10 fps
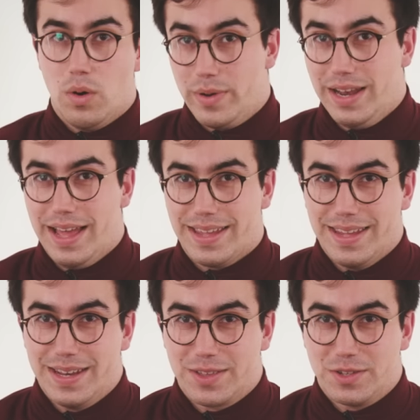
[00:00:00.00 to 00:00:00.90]
What we lack
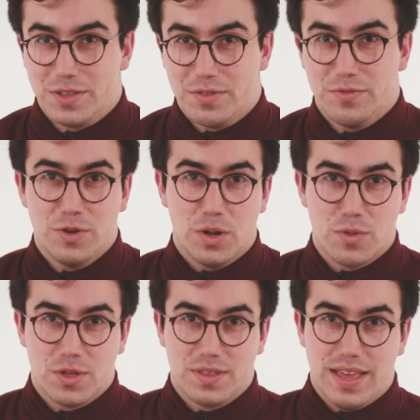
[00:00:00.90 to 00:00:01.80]
in exclusive food
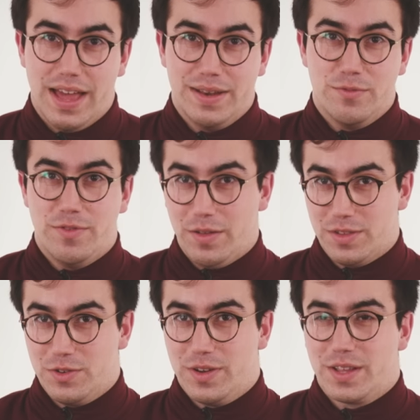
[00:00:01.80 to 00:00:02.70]
options and in
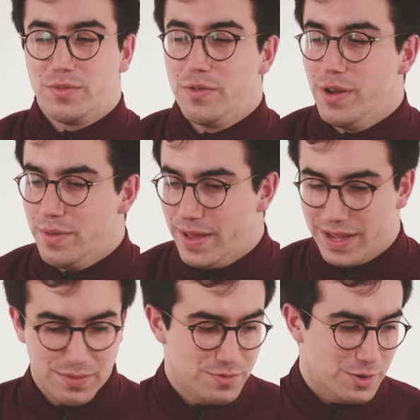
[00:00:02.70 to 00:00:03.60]
fountain drink, we really make
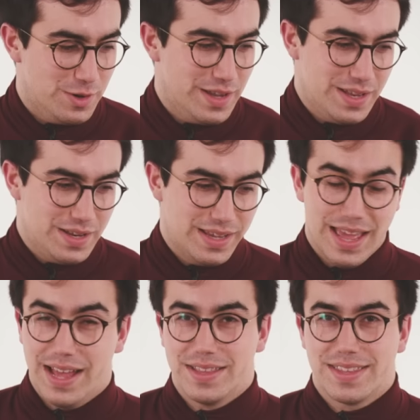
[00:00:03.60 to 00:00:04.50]
up for in
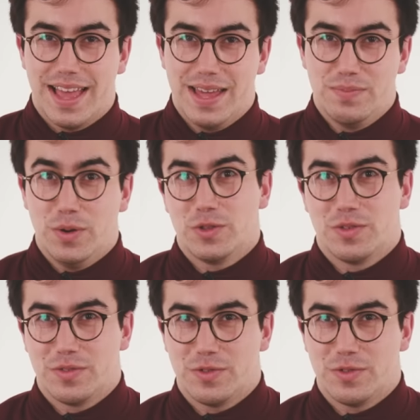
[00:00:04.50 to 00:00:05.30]
cans and bottles